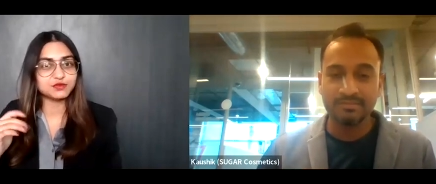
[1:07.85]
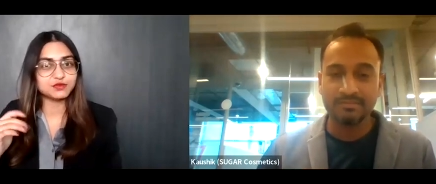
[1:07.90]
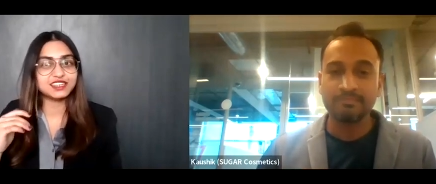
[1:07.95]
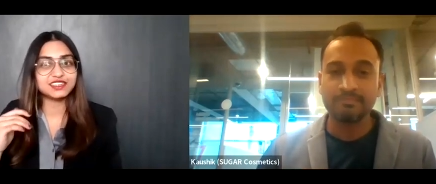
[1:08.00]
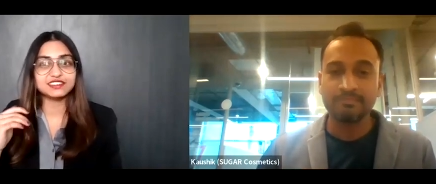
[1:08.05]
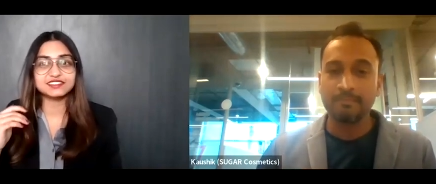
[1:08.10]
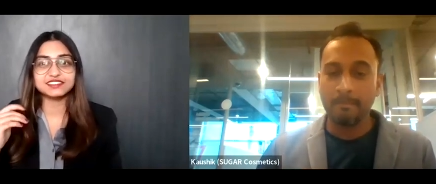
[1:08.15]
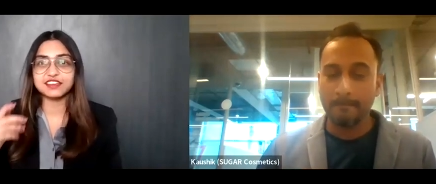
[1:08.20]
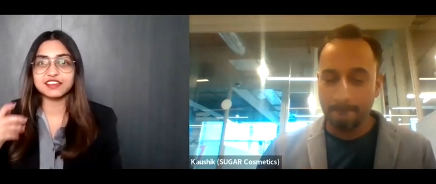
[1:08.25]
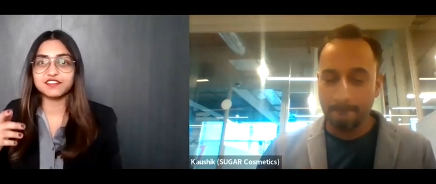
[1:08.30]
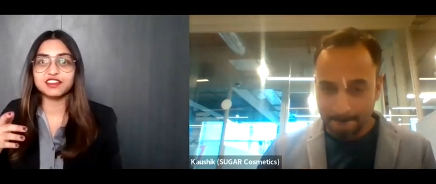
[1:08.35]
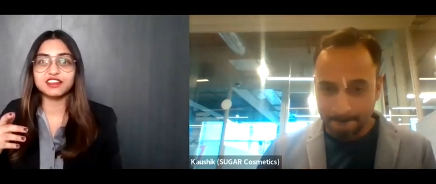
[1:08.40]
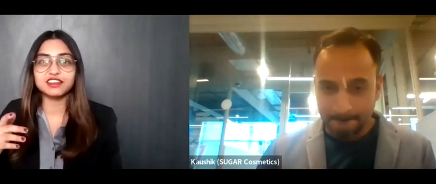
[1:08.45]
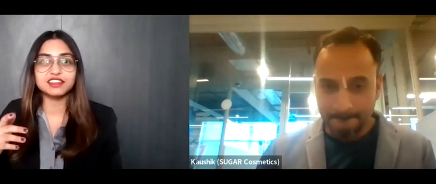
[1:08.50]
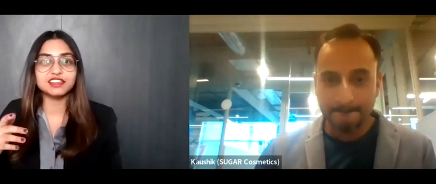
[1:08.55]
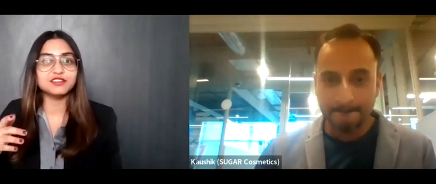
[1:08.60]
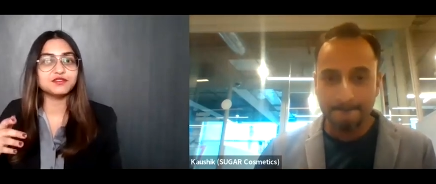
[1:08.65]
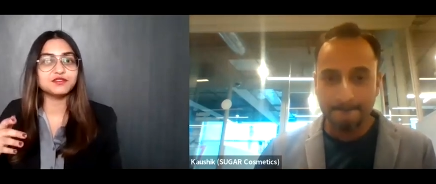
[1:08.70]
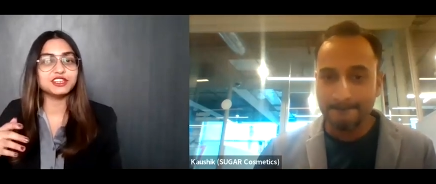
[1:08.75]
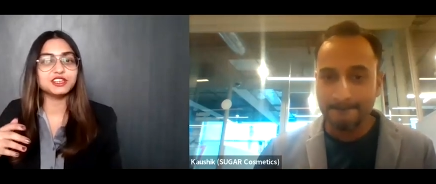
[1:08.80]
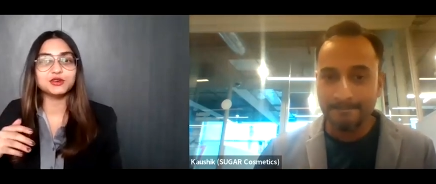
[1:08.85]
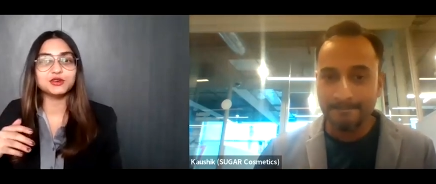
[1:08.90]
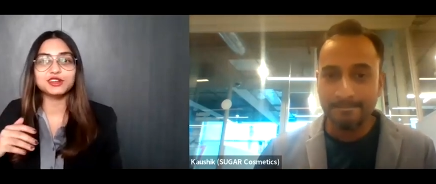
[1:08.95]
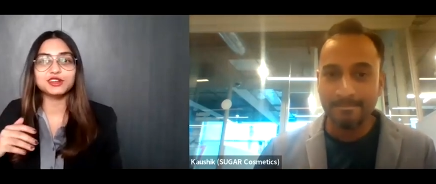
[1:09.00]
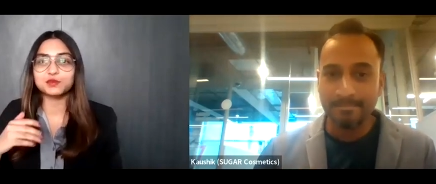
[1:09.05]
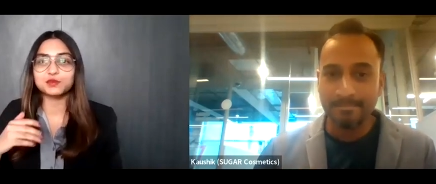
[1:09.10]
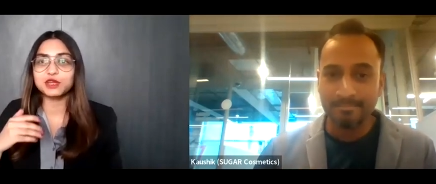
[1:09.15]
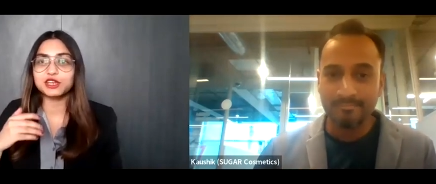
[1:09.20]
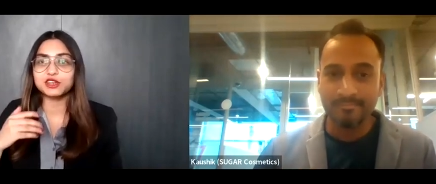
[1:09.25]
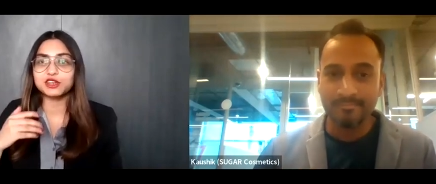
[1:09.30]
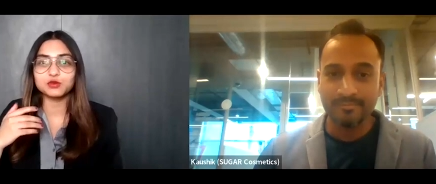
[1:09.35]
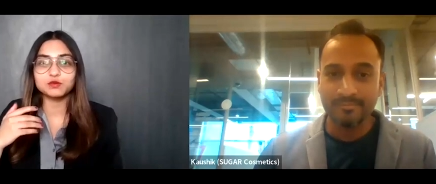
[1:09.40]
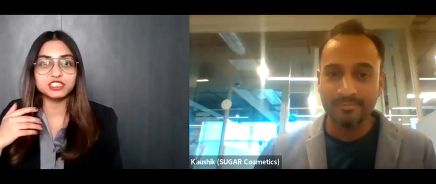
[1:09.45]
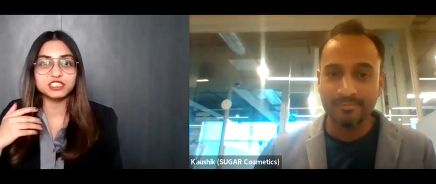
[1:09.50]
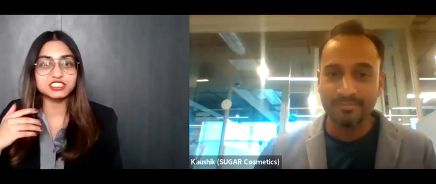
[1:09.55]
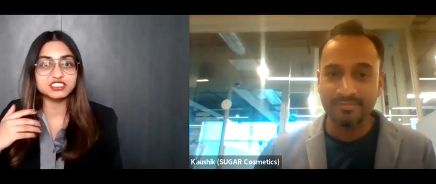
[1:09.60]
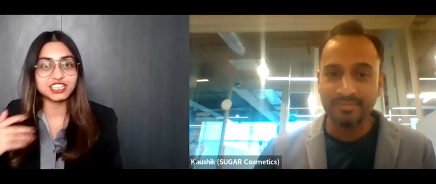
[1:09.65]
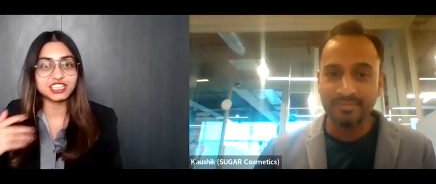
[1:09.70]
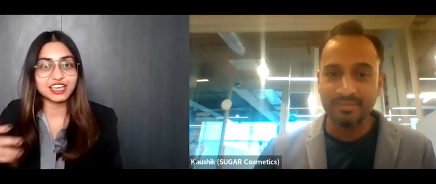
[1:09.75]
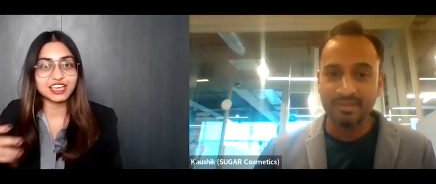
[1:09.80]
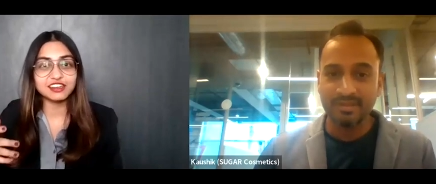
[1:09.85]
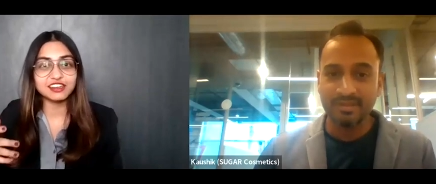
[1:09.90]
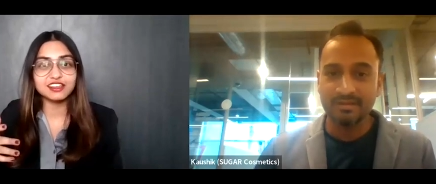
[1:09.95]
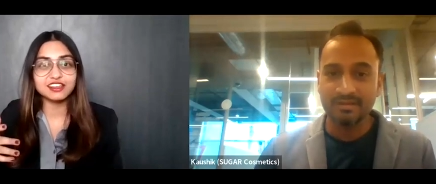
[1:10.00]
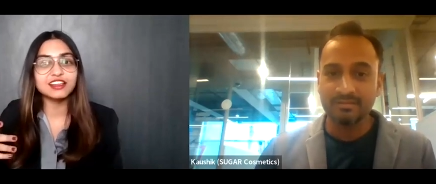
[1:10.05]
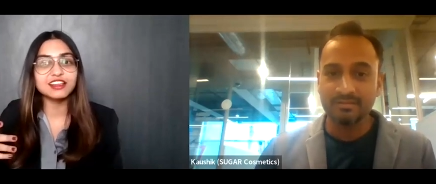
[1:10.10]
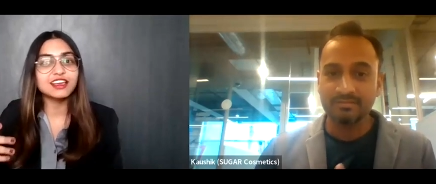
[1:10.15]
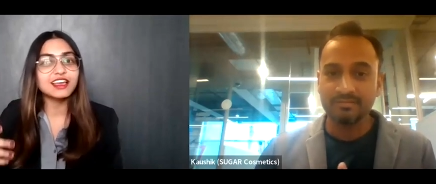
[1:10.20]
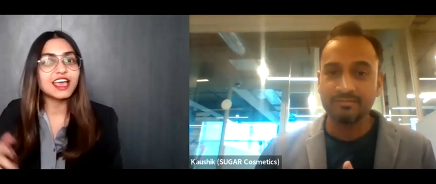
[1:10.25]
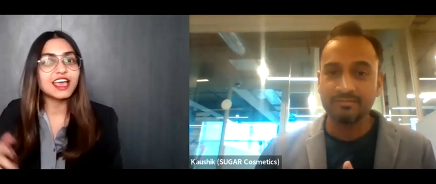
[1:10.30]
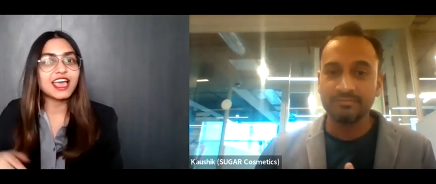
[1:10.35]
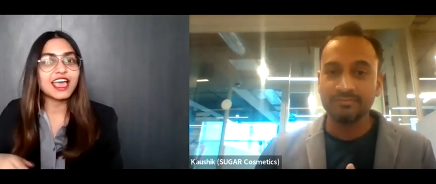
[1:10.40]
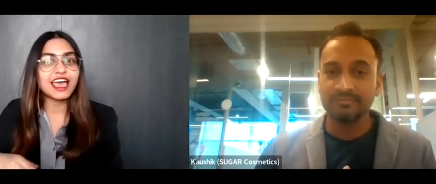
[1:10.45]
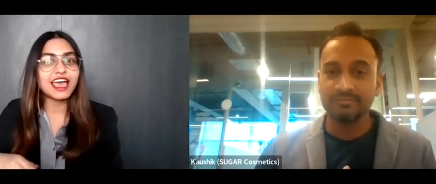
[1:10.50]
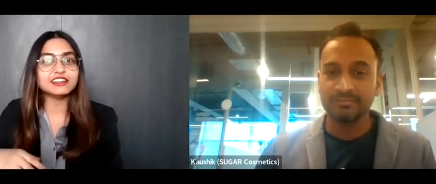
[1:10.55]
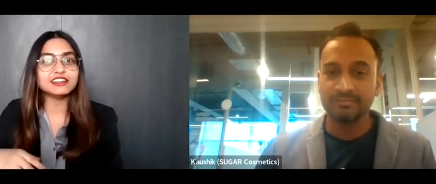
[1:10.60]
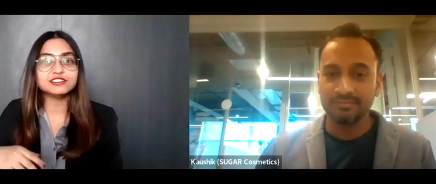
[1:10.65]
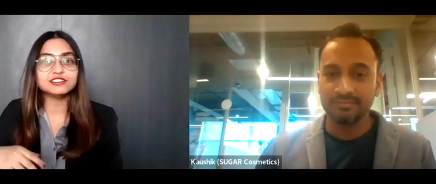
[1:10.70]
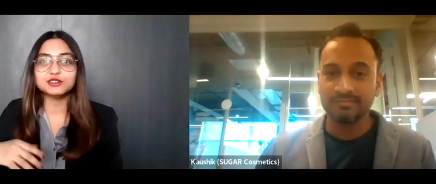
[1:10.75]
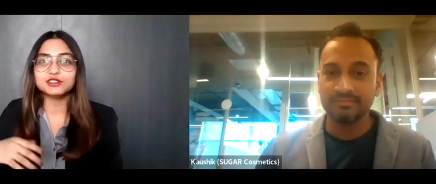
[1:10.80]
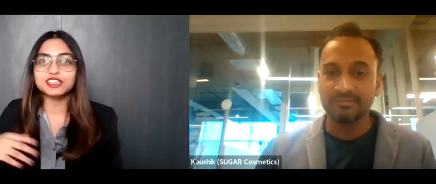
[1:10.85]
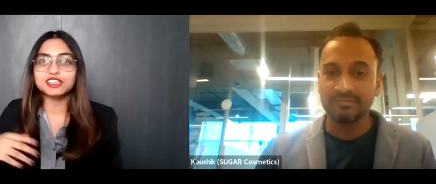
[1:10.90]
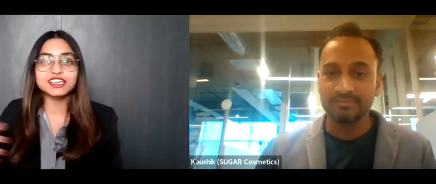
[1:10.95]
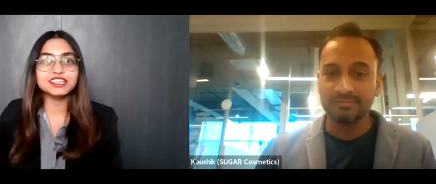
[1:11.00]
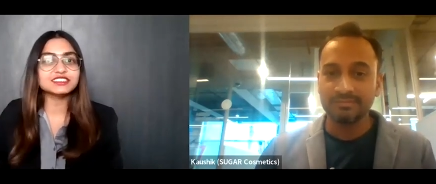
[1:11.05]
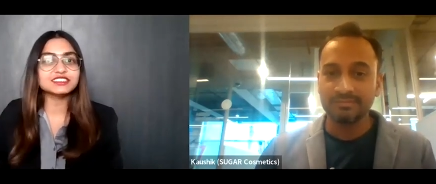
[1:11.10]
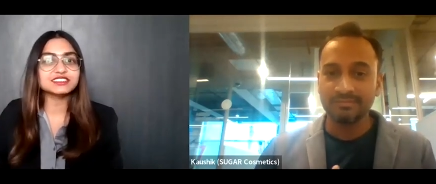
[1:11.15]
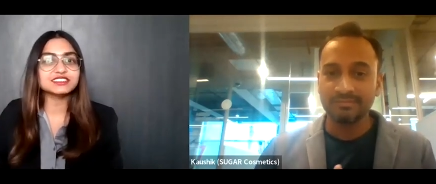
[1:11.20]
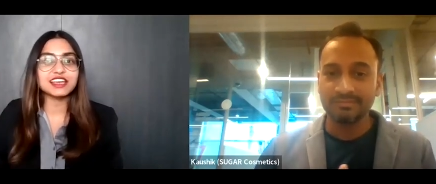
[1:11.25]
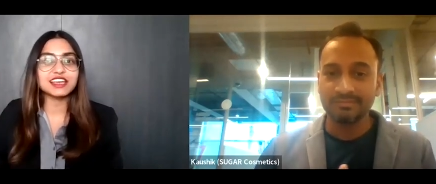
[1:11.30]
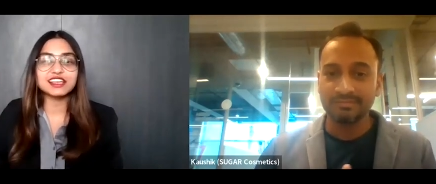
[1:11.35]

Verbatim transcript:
Speaker 1: 2017, we know it went omni-channel, and today it